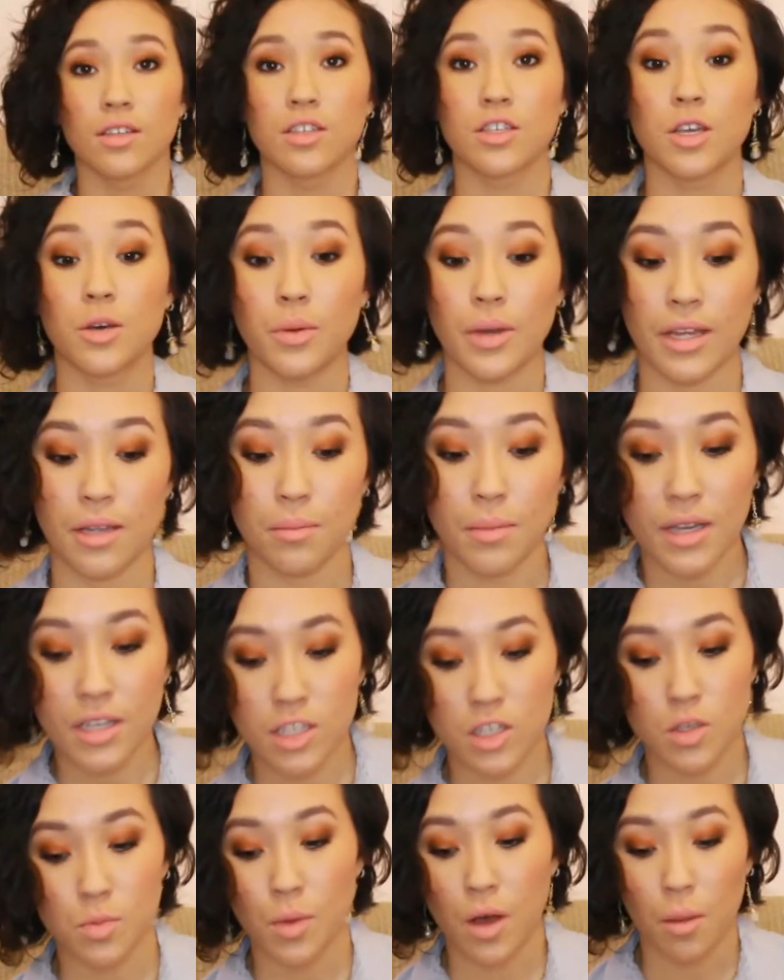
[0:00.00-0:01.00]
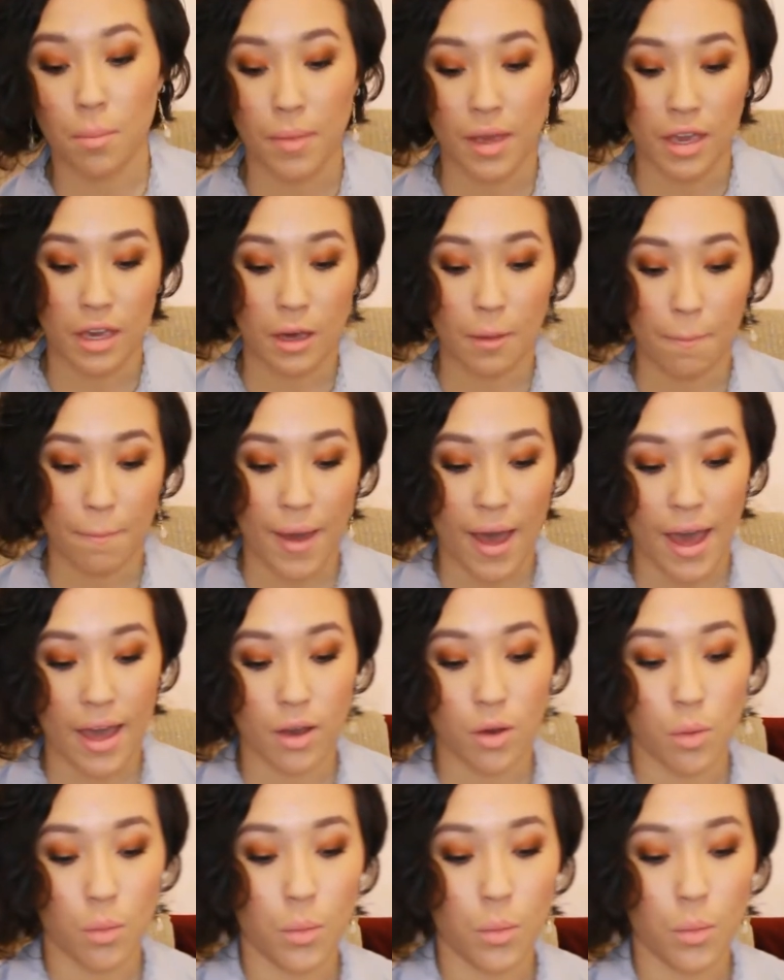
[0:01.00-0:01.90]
So in my small makeup bag,